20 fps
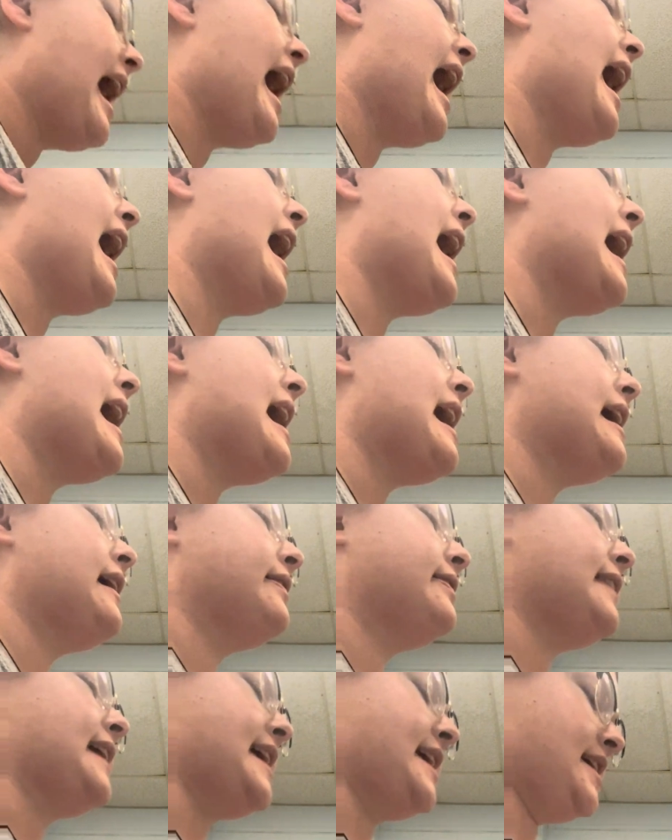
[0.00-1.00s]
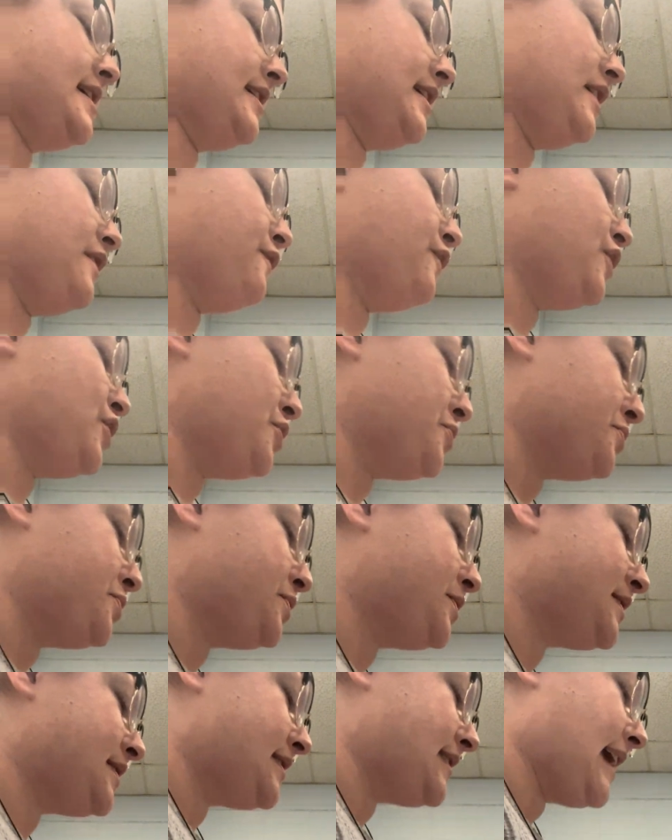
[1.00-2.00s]
I think if you
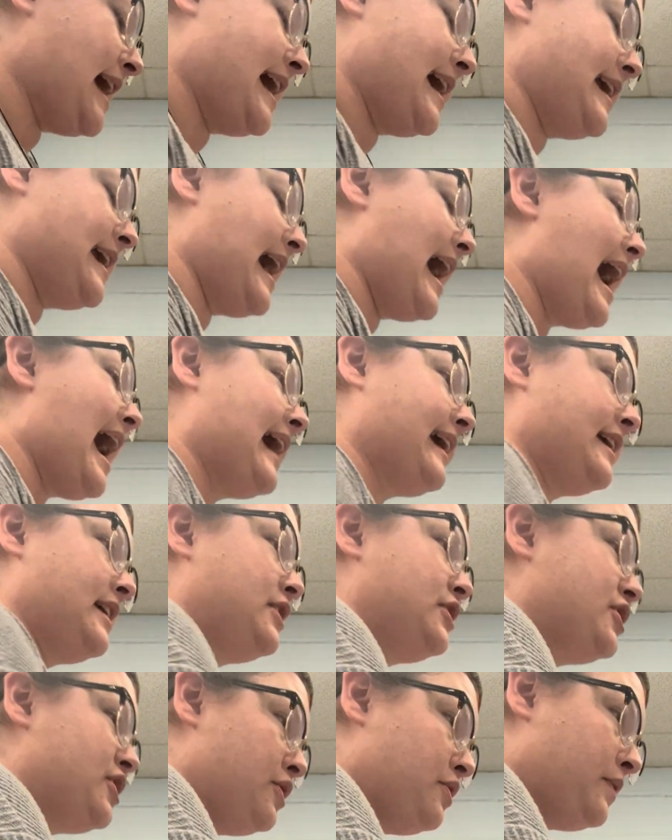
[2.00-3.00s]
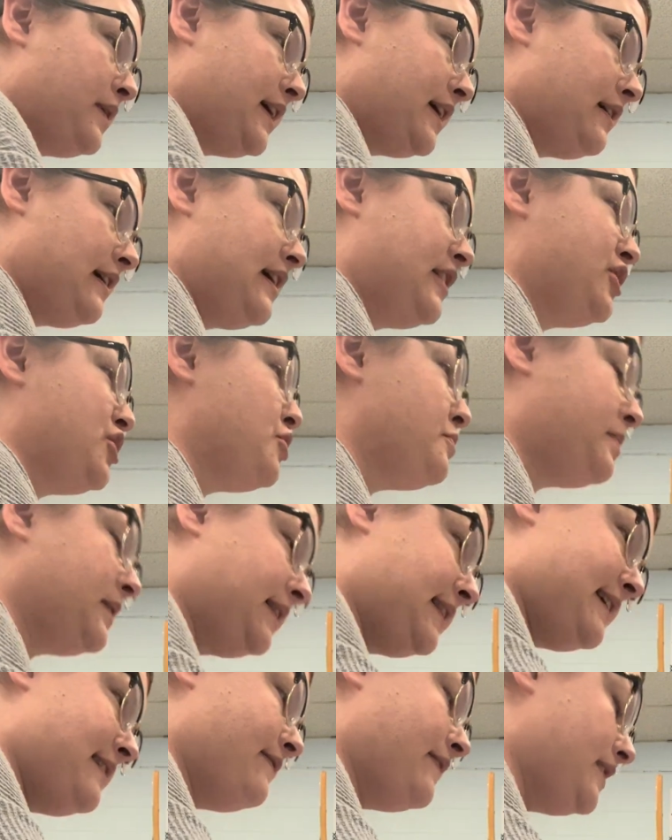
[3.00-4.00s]
say I can do it and you
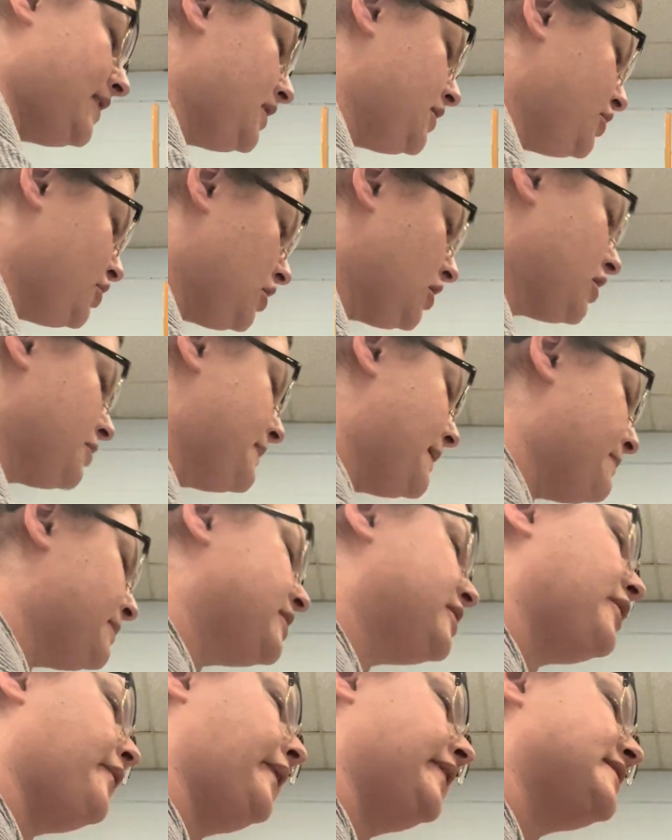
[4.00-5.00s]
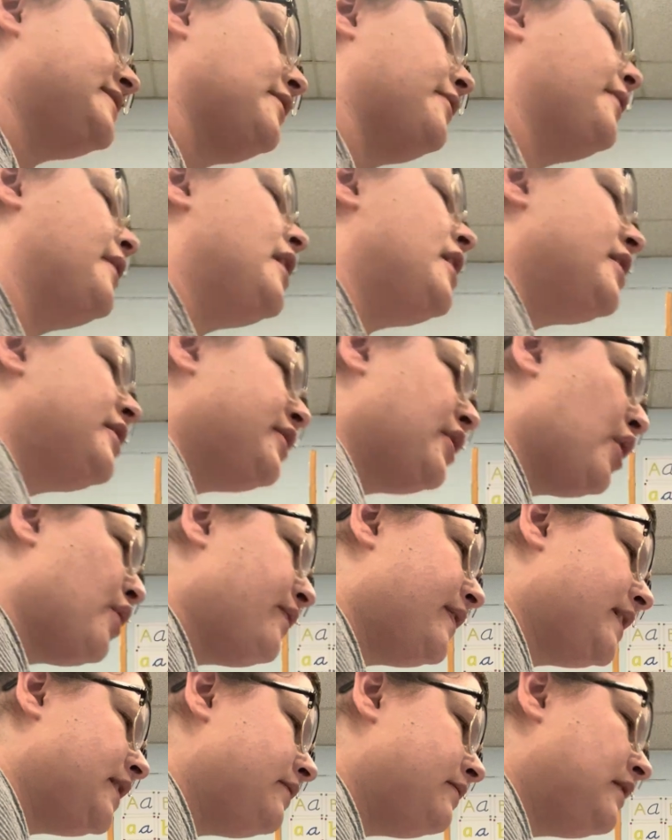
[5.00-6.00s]
believe in it, you're going to be able to do it. So,
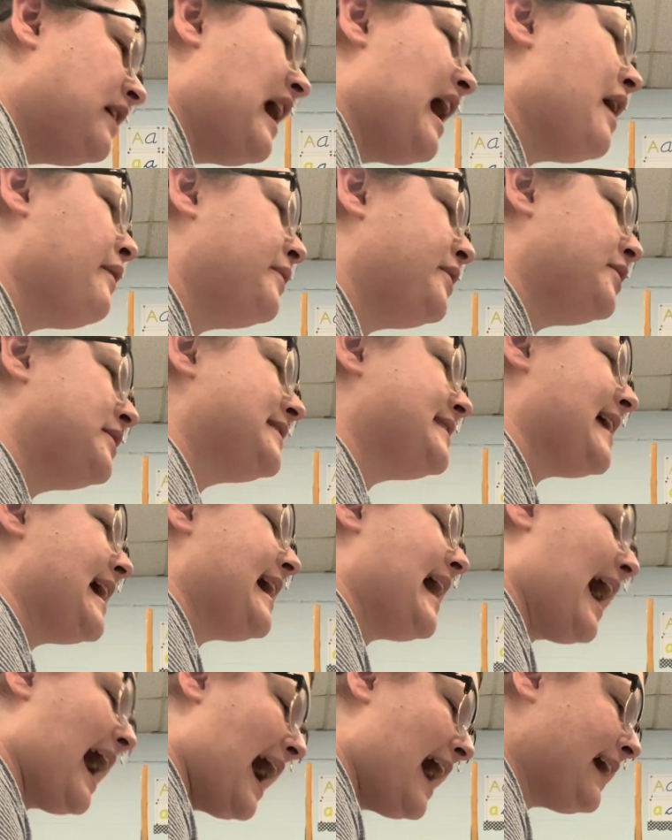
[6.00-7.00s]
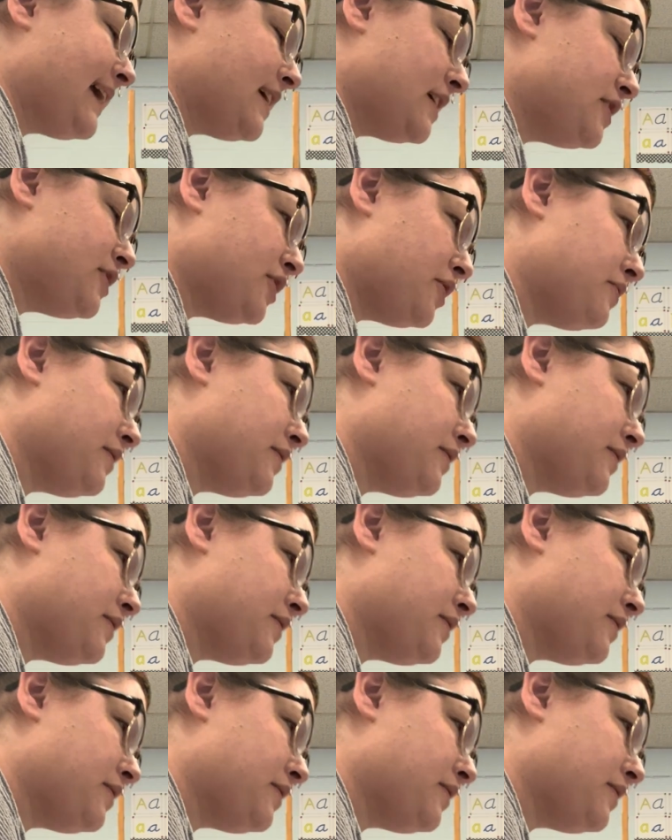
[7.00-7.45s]
Nova, I want you to say I can do